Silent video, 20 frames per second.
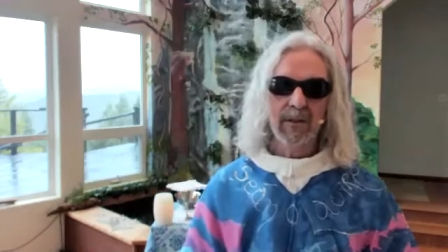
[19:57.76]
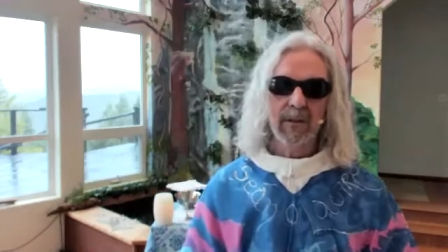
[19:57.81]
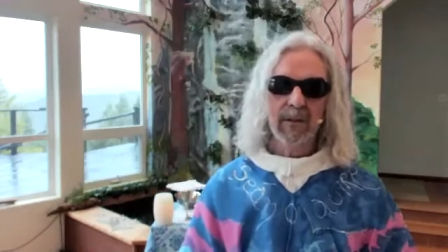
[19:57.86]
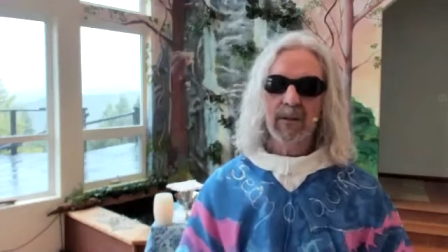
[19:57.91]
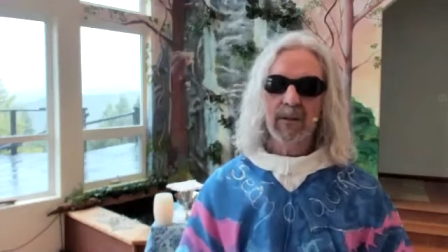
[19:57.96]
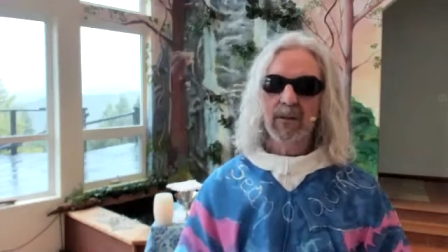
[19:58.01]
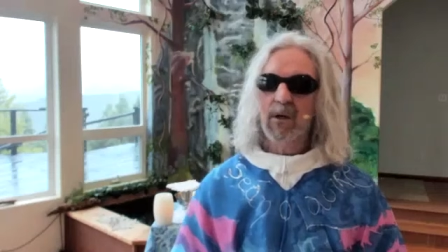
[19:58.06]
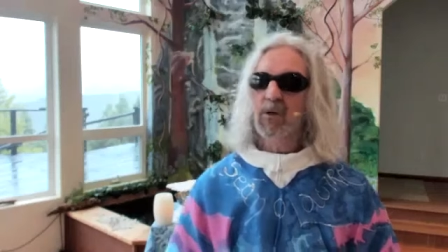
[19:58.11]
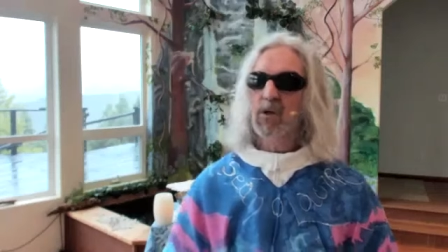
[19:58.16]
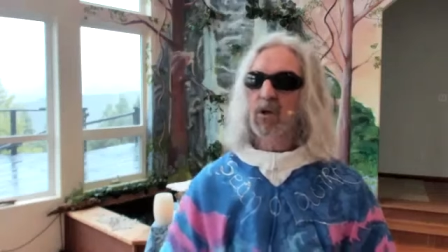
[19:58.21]

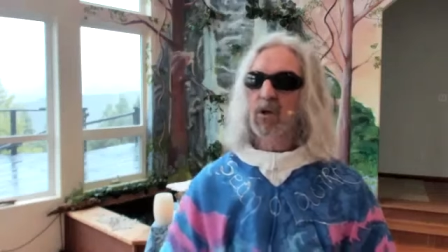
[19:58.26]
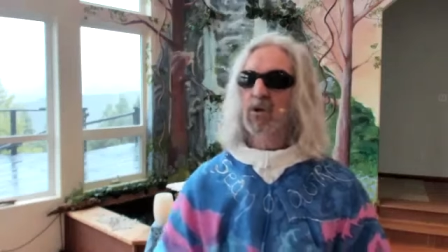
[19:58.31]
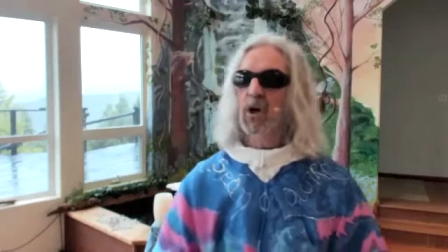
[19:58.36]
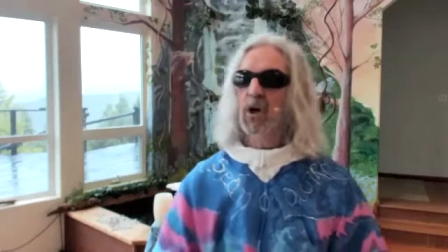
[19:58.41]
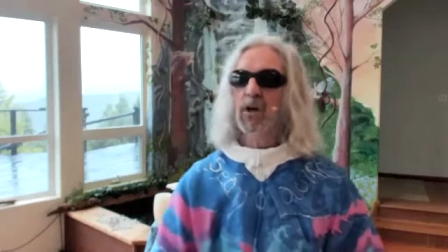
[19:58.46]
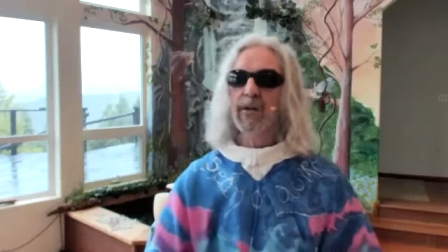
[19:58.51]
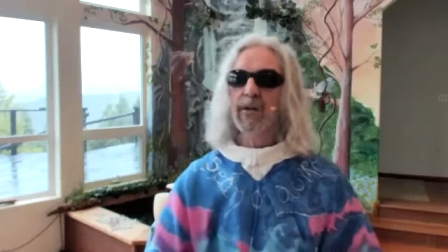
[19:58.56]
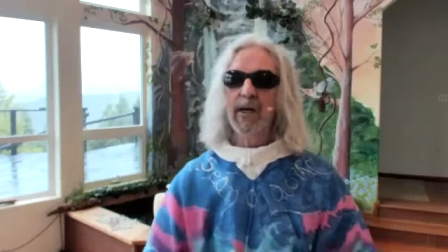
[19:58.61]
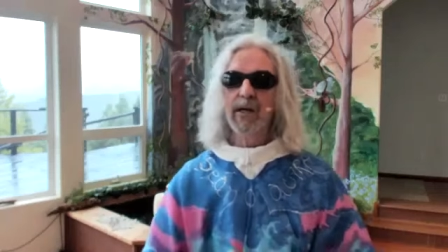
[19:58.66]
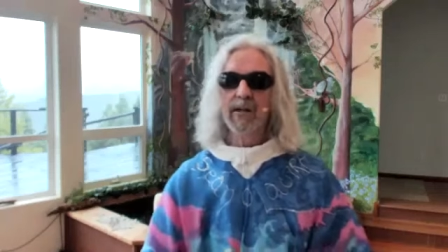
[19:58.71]
Now, you know
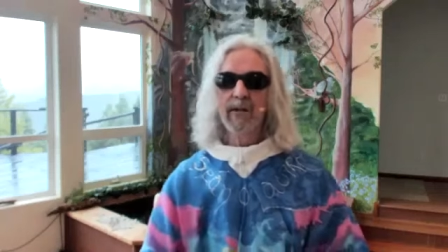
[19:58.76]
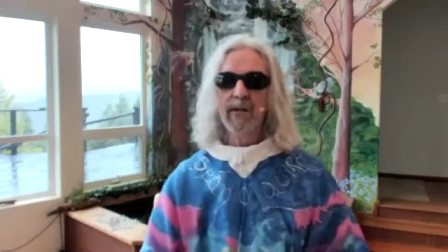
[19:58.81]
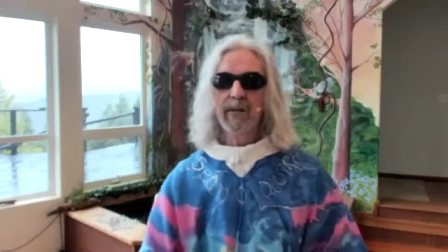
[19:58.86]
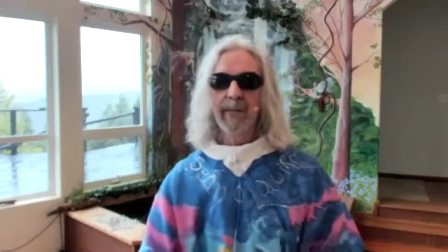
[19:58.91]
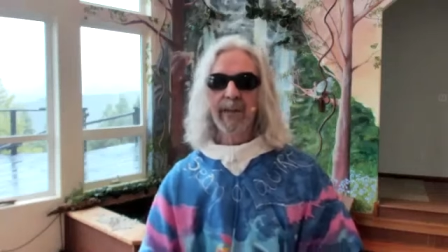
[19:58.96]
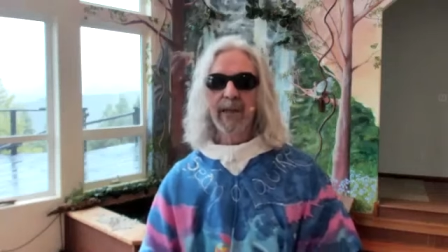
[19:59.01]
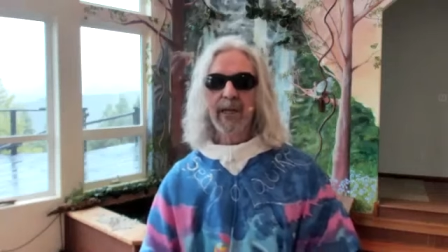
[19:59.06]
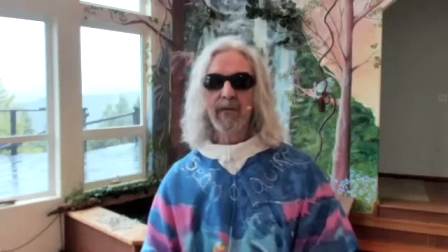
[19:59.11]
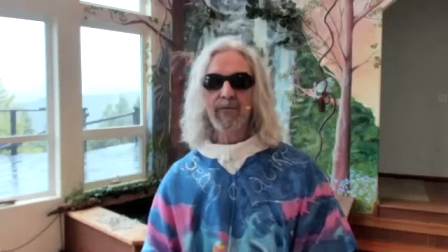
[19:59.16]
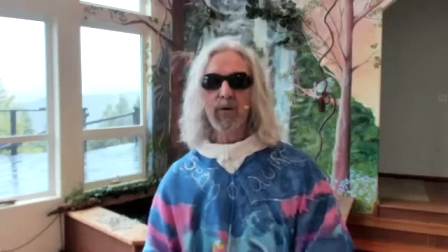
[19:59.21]
that
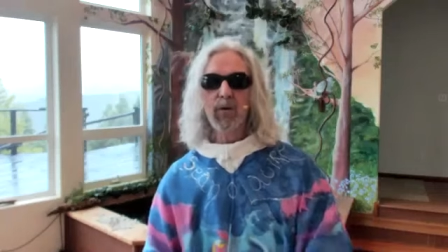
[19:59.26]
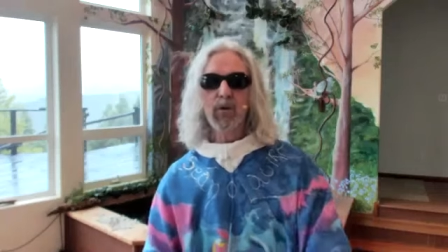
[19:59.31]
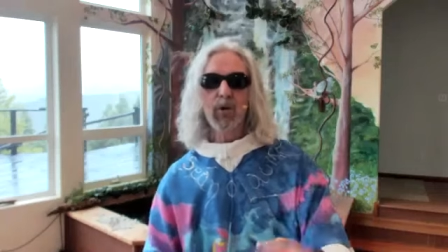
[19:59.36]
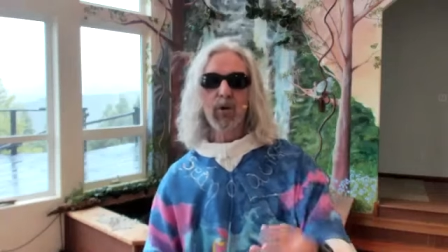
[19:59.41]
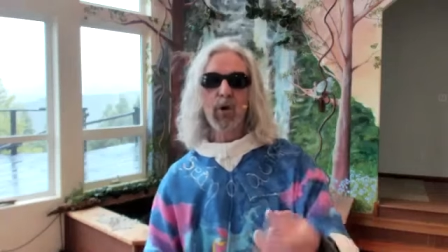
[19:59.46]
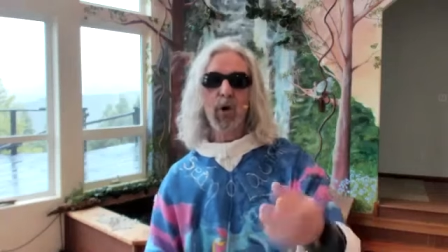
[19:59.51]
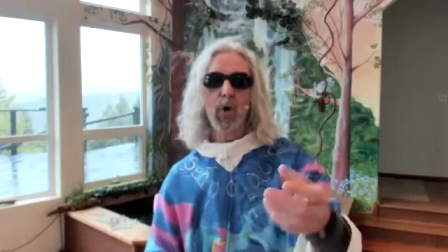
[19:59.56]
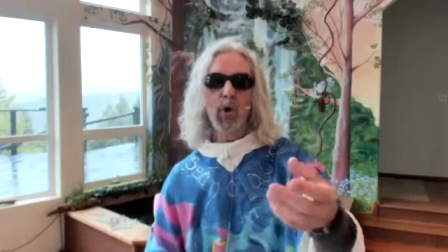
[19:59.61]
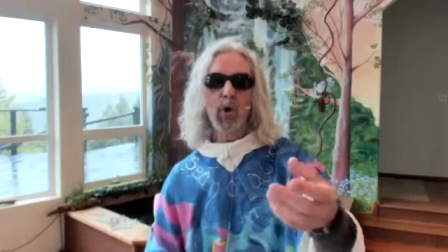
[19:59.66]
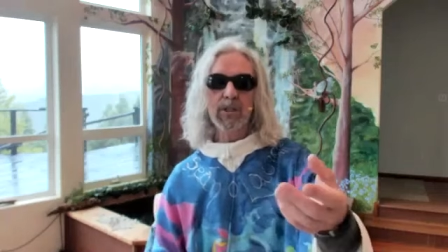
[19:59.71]
if you took
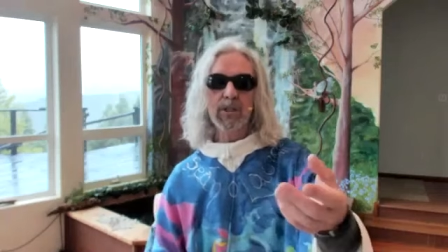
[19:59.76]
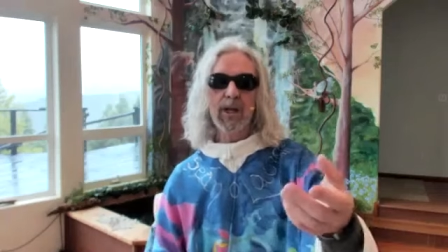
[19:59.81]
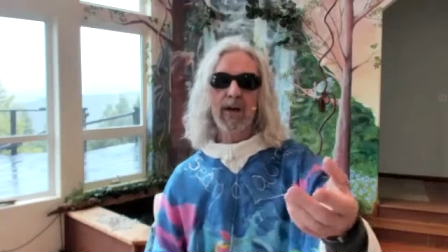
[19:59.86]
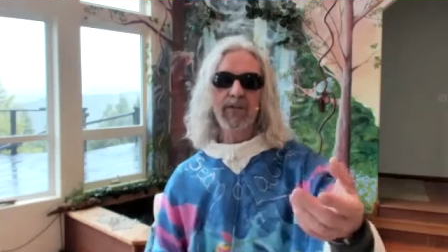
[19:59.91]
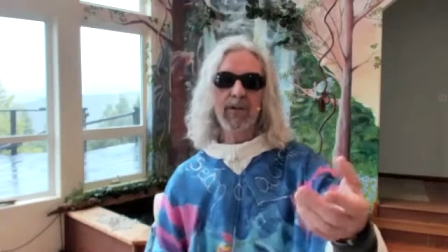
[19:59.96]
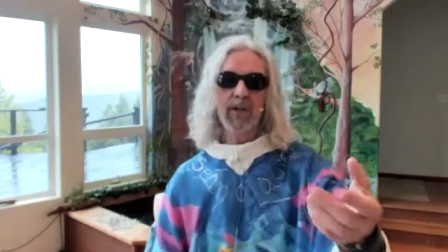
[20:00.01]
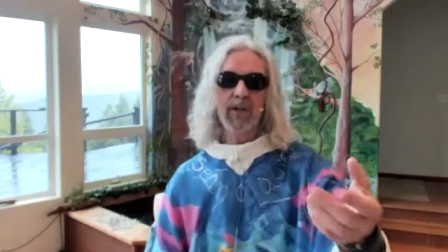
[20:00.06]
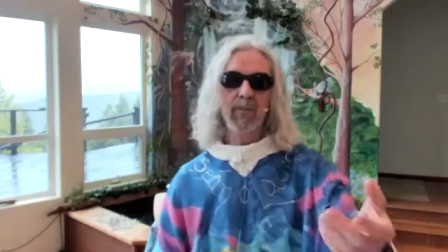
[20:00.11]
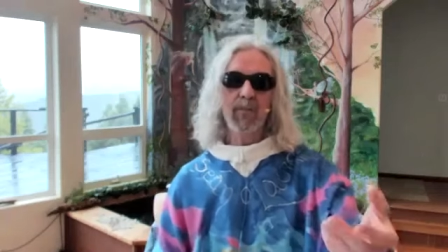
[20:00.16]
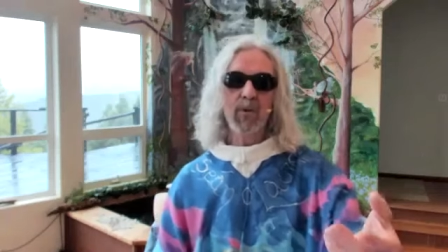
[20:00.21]
a host
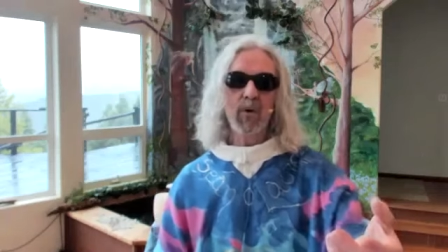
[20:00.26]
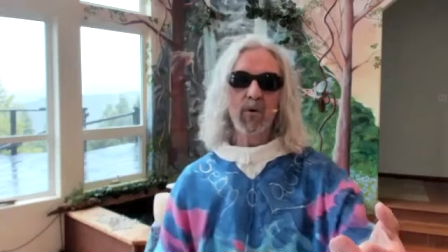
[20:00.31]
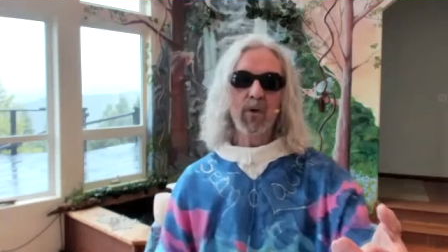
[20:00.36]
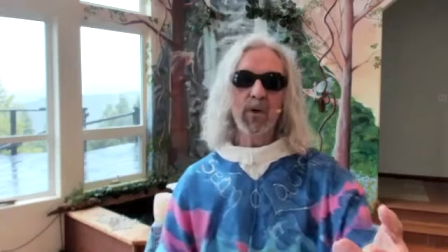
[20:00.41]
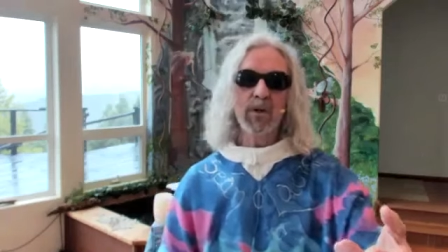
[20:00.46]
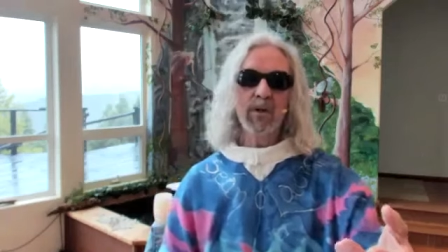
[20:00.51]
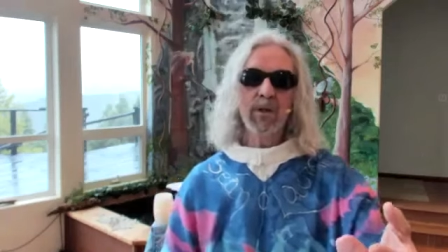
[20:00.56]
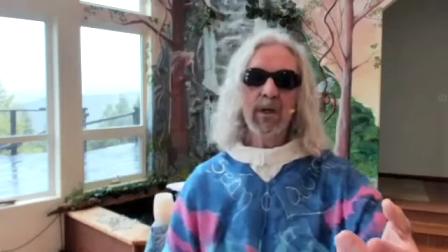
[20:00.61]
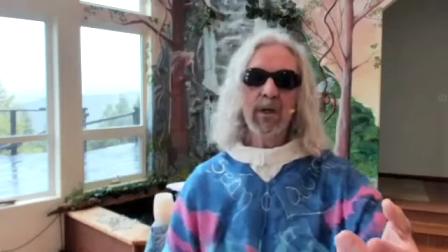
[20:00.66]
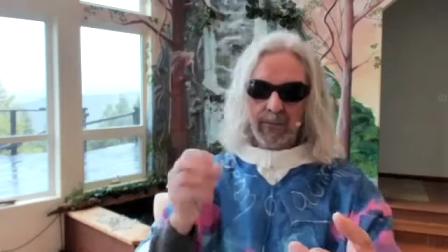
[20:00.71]
after
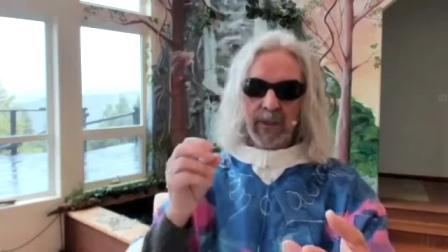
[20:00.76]
communion